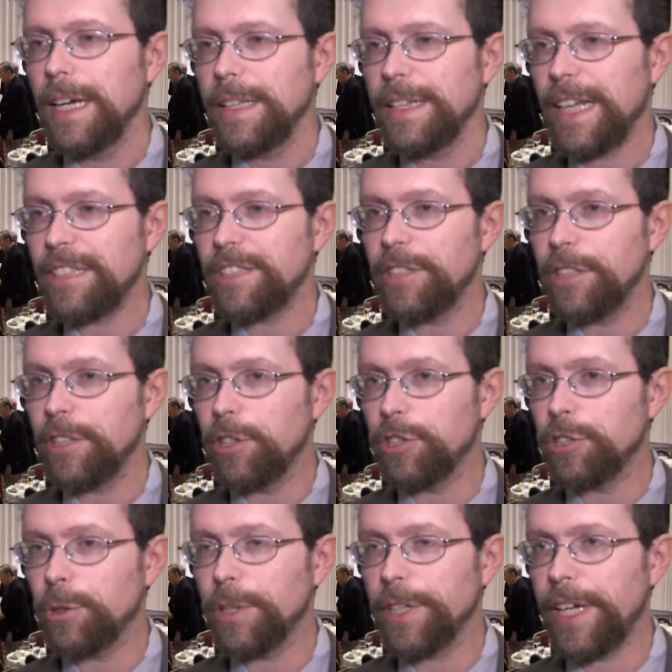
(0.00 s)
That's the
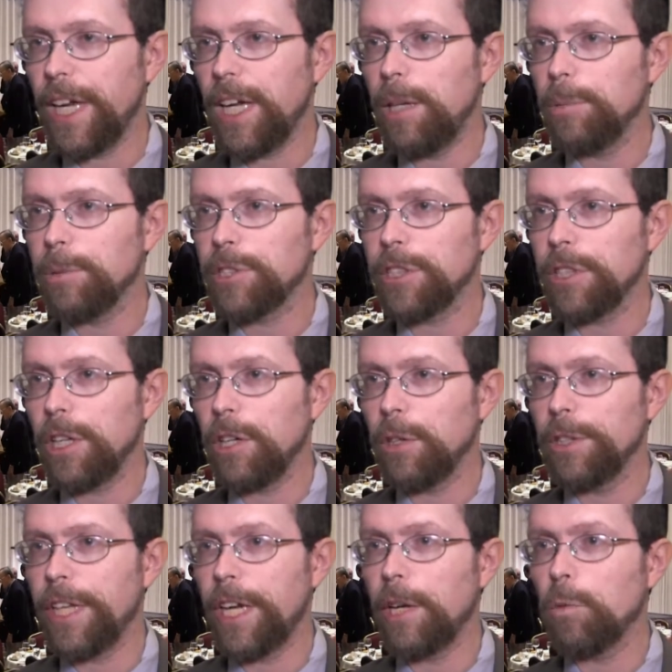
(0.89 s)
usual game,
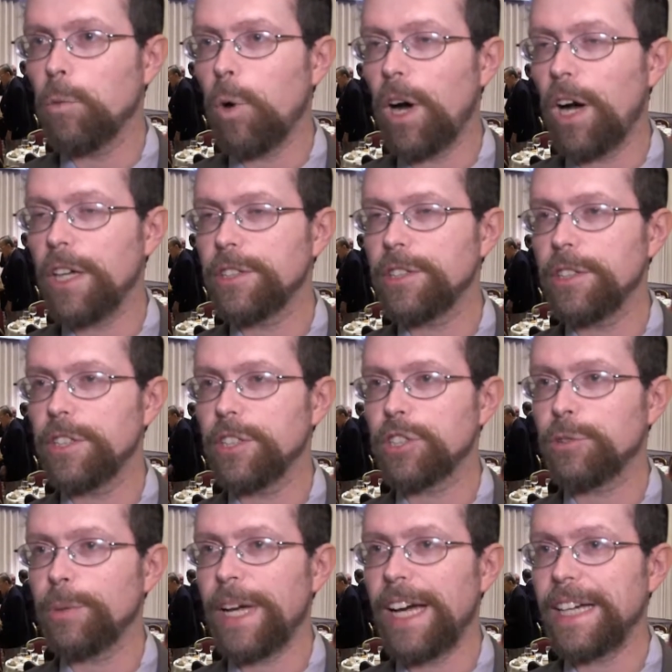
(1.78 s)
so they want to
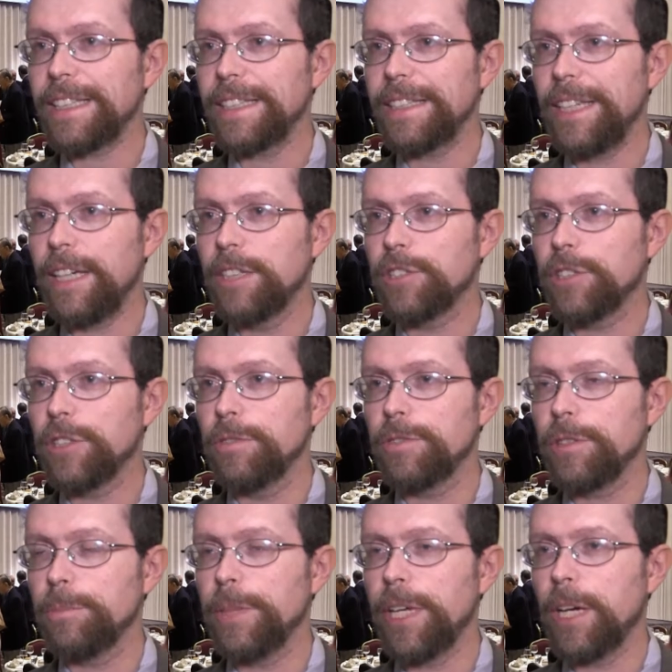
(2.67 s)
distract attention
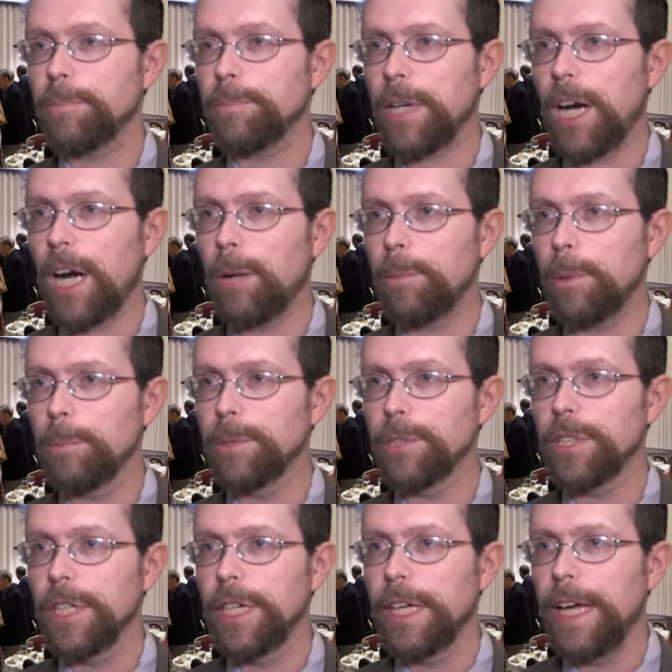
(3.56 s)
from their
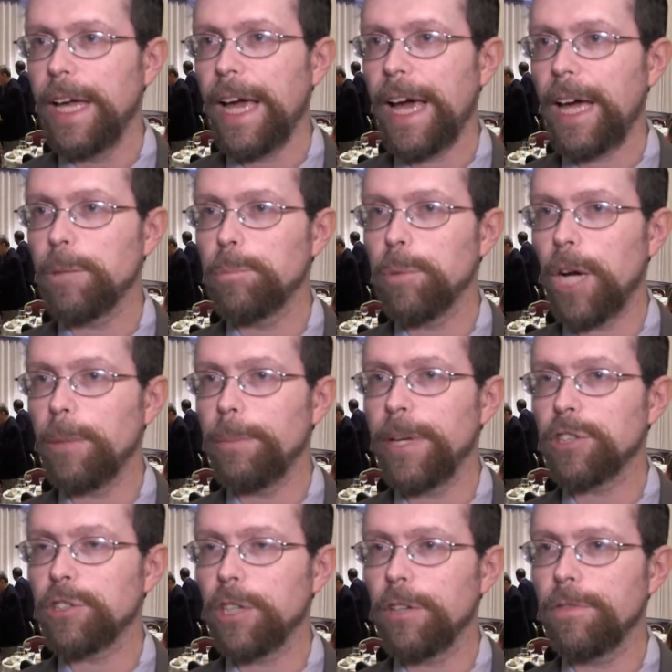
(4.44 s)
problems and
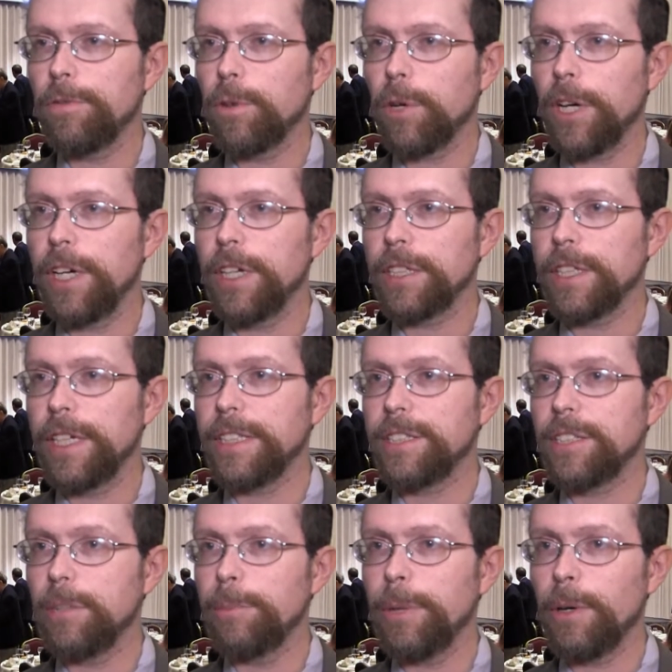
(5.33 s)
blame Israel for it.
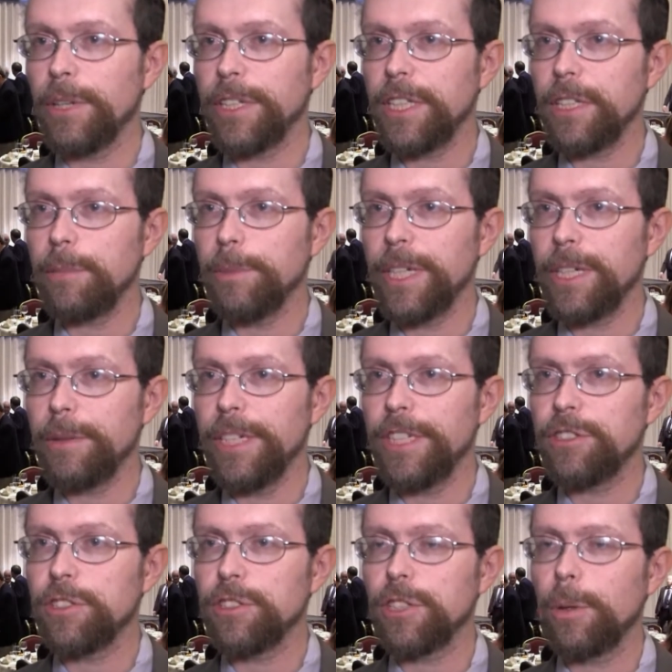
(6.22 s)
Instability in the Middle
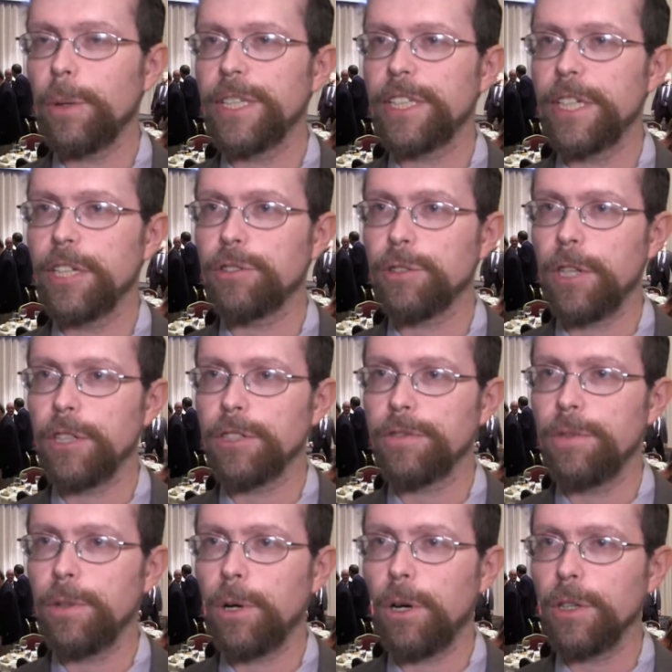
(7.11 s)
East is always
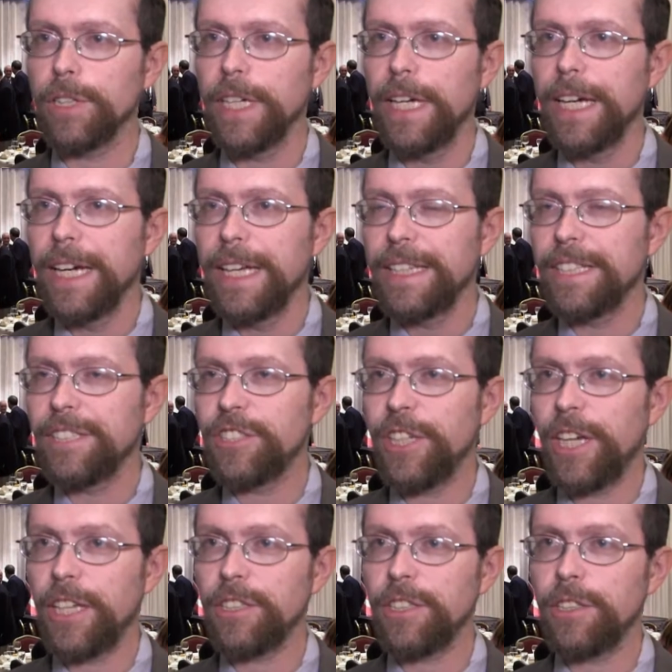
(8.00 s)
Israel's fault. The
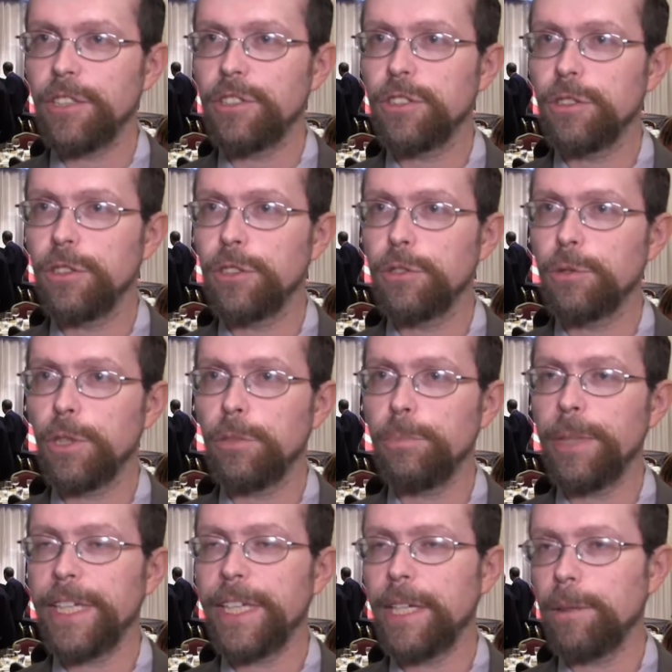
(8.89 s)
Shiites and the Sunnis
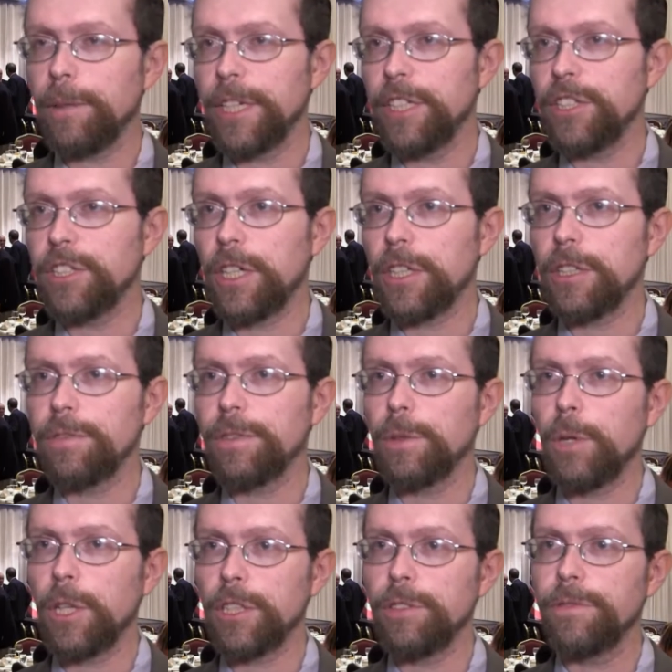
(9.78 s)
wouldn't be killing each other if it
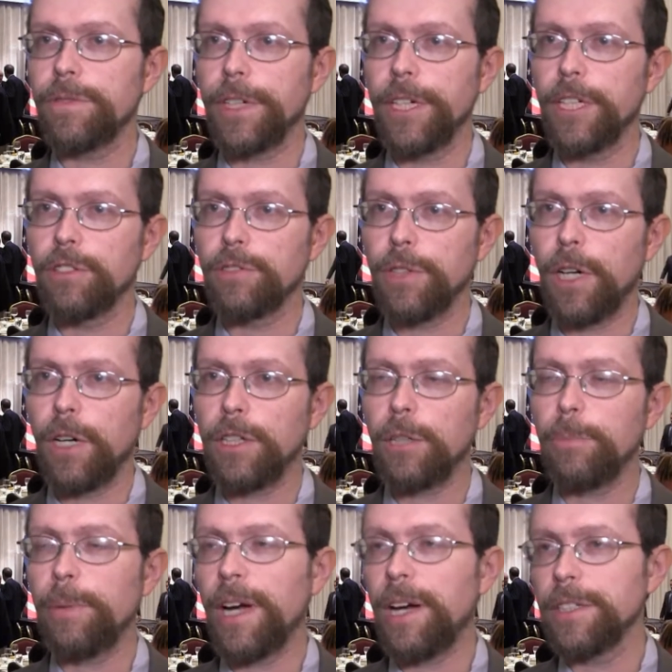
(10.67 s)
wasn't for Israel and
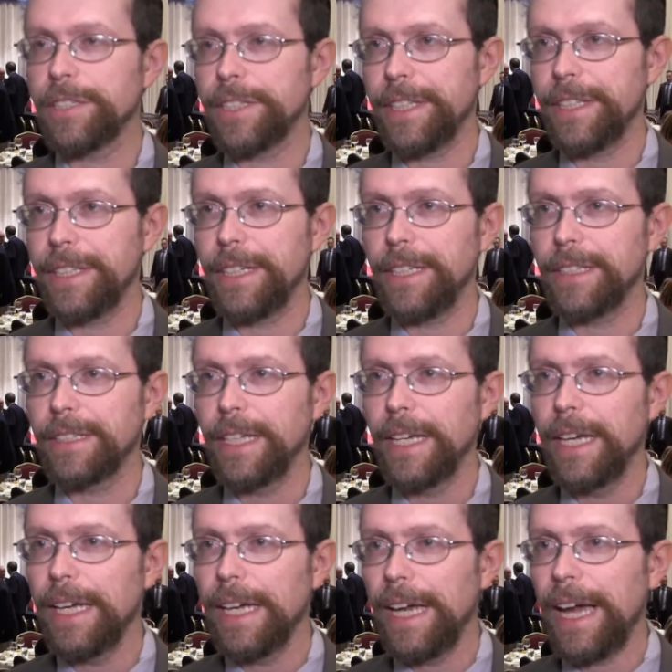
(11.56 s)
the Palestinians,
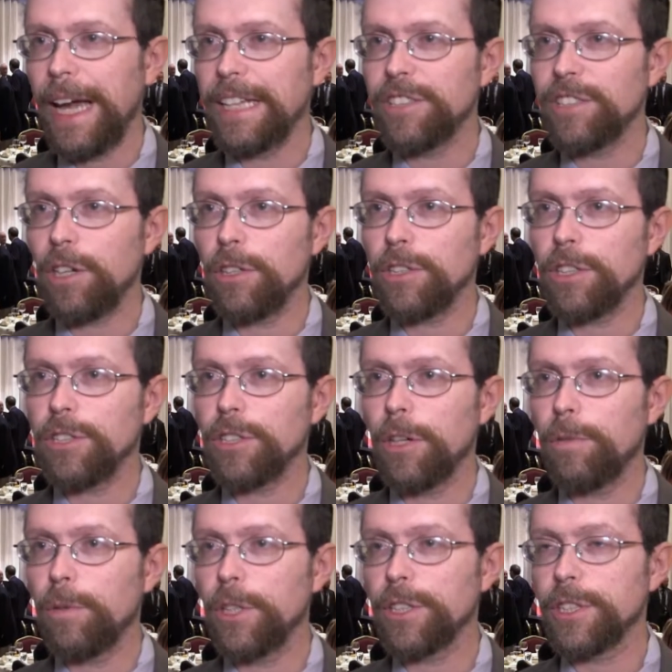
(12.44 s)
and so on and
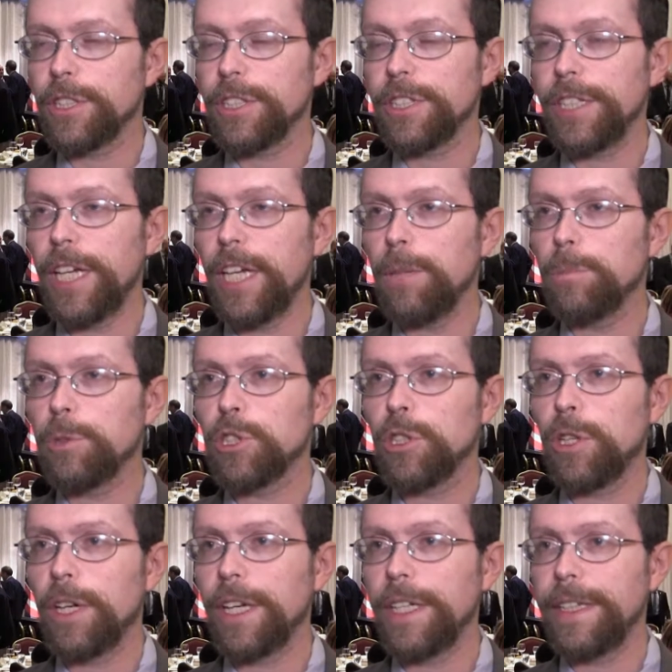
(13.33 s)
so forth. It's the same
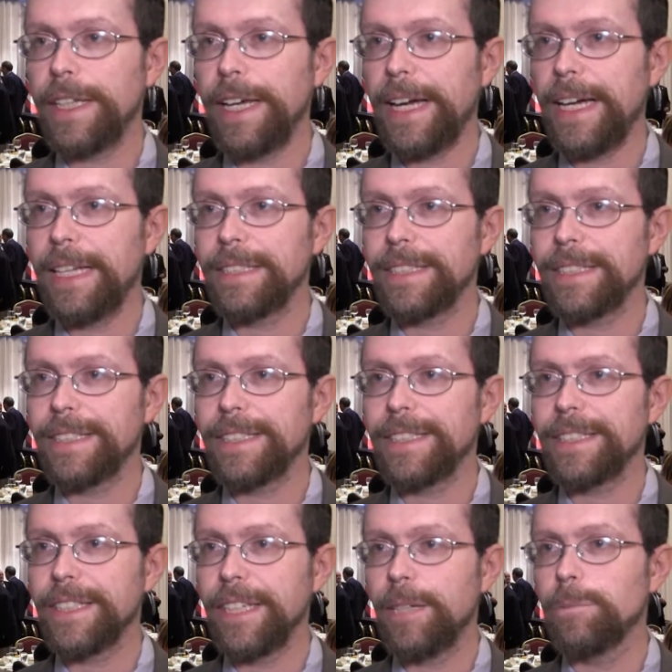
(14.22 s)
song and dance. It's
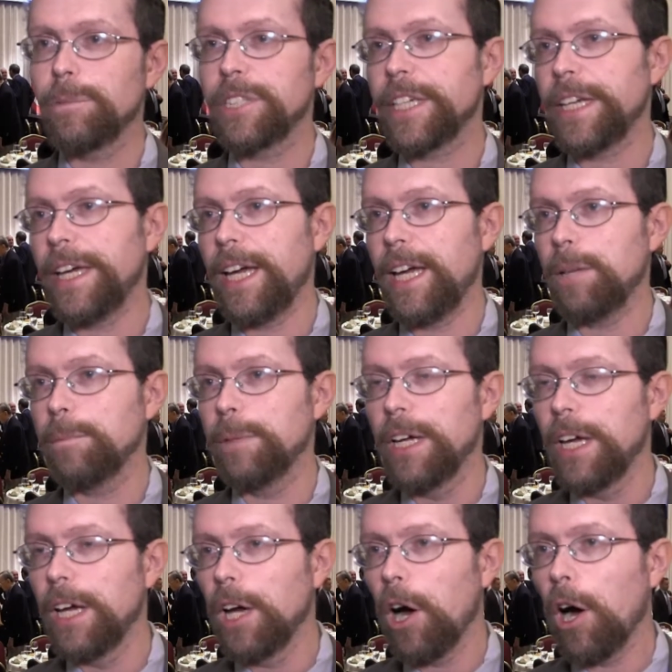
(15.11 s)
the same scam.
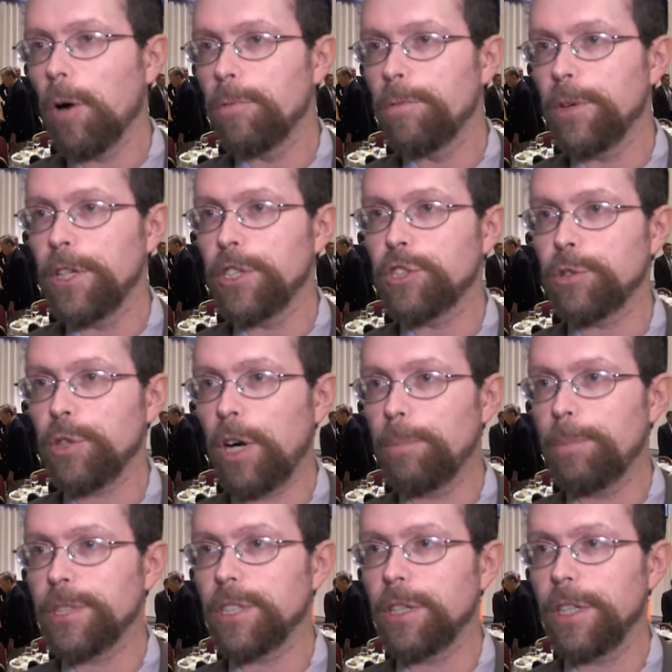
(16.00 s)
Hopefully
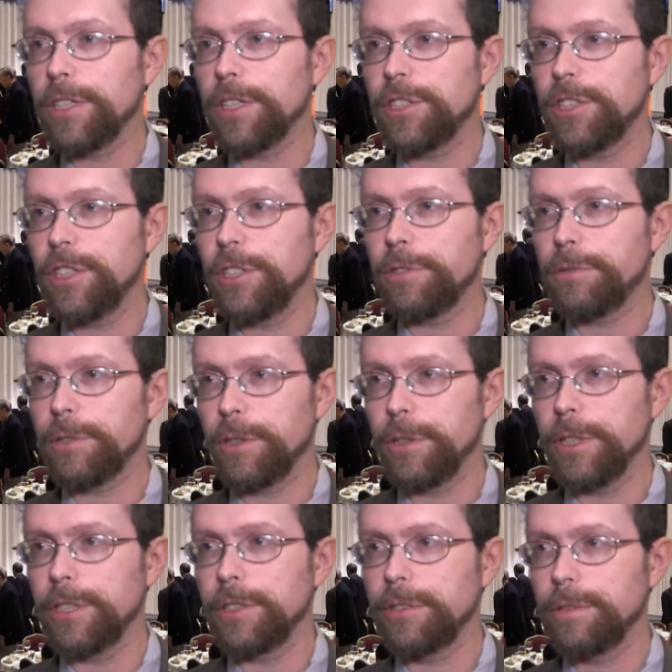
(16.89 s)
Trump is going to see
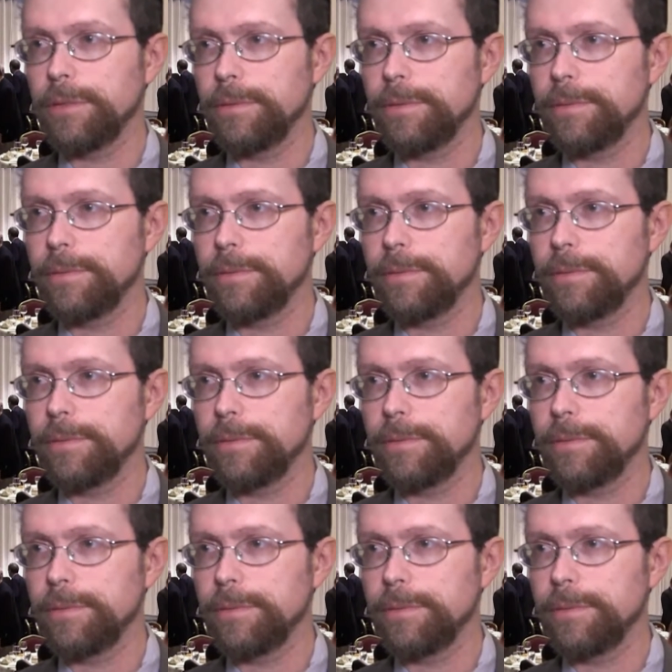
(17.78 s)
through it.